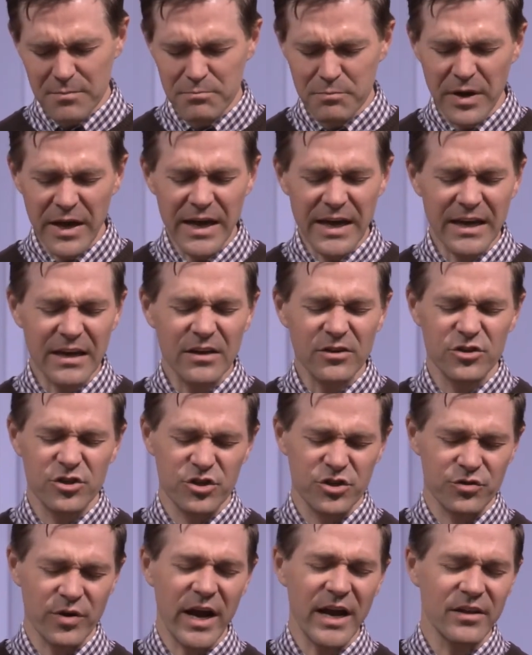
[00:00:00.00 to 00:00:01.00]
being
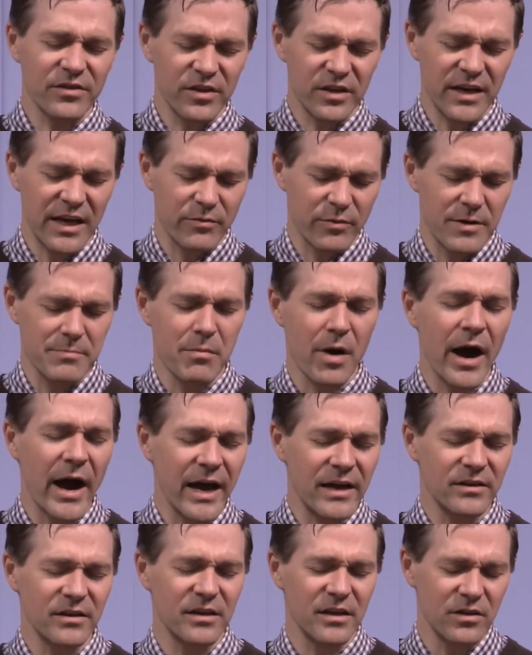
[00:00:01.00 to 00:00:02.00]
strengthened and
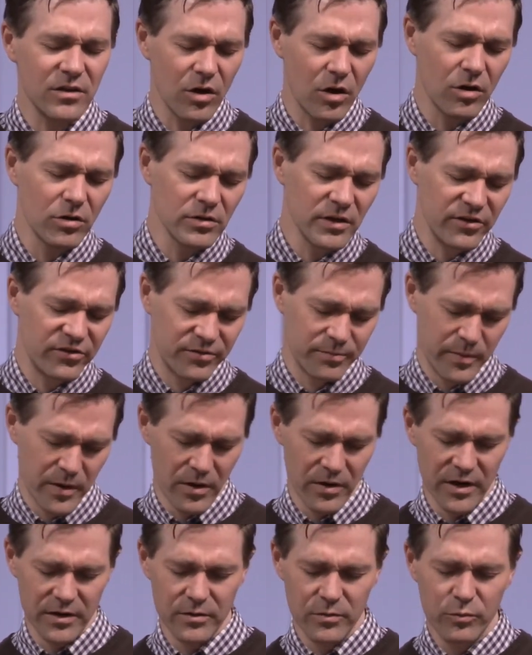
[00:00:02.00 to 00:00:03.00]
reminded in the Holy
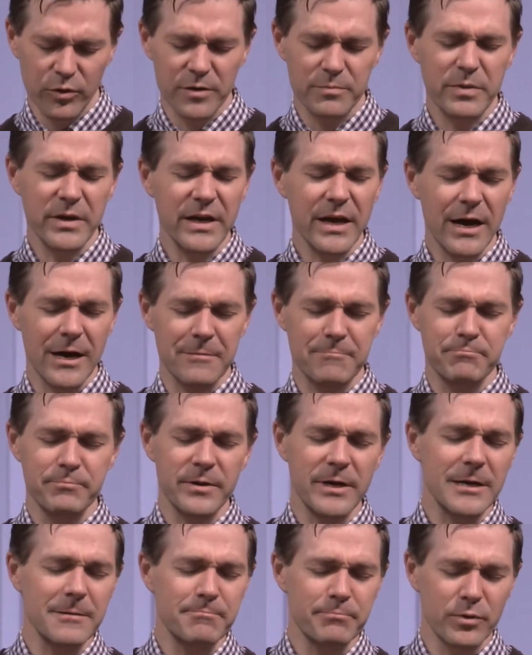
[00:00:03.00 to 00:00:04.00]
Spirit, would be a
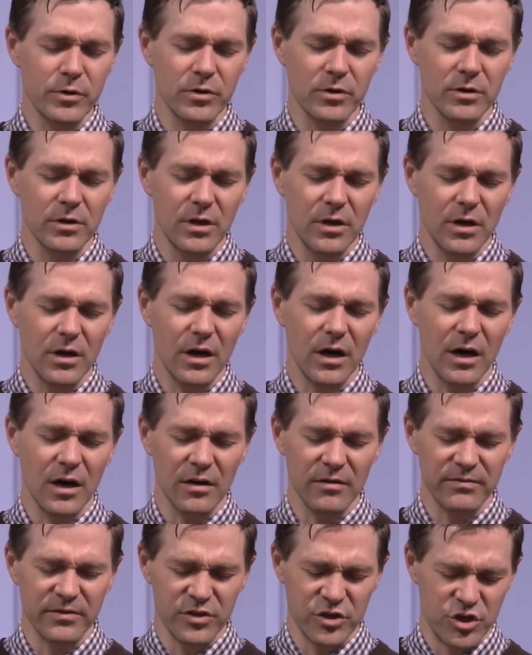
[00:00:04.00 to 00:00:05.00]
people
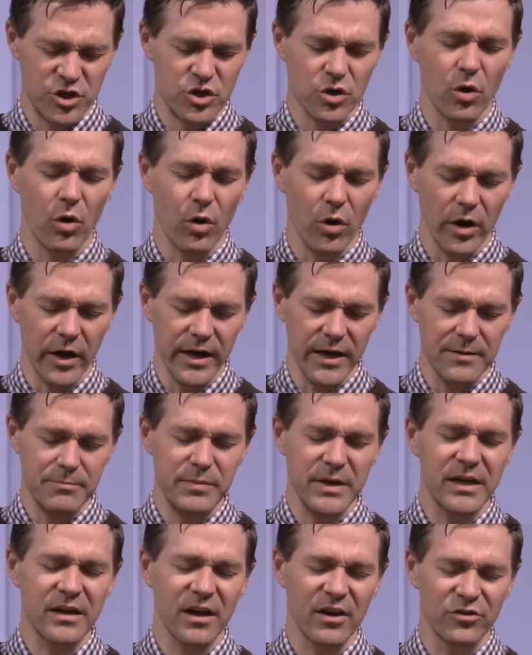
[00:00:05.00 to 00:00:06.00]
of joy
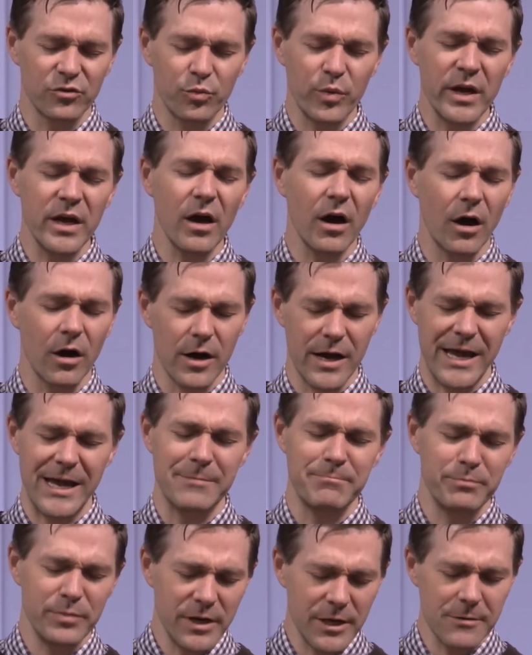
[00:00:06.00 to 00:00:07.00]
because we are
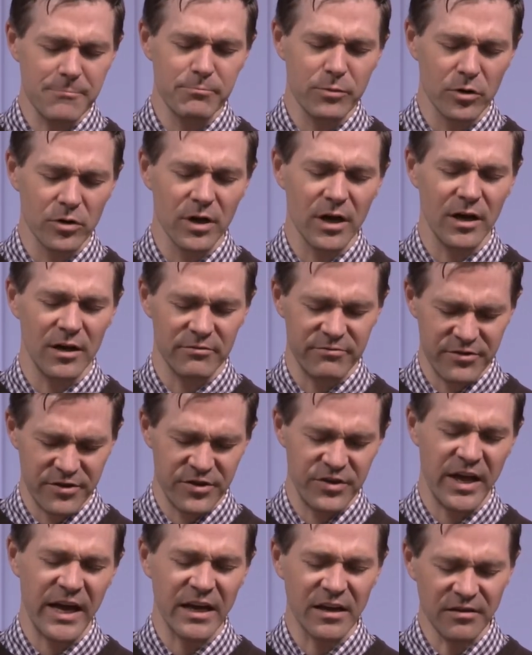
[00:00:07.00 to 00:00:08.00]
a people of
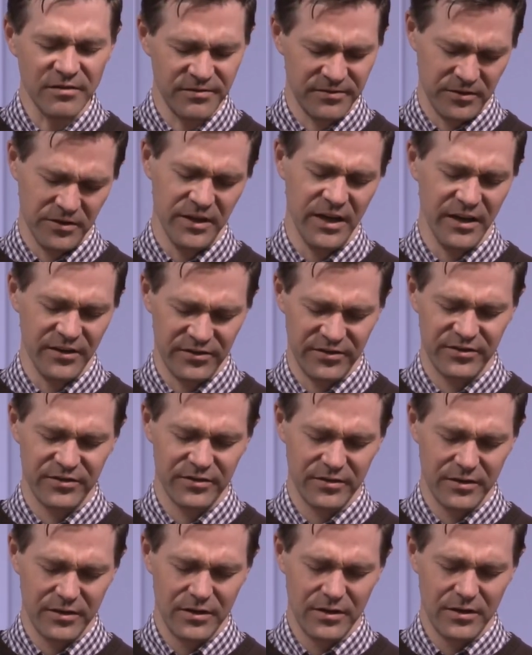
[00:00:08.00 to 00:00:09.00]
thankfulness.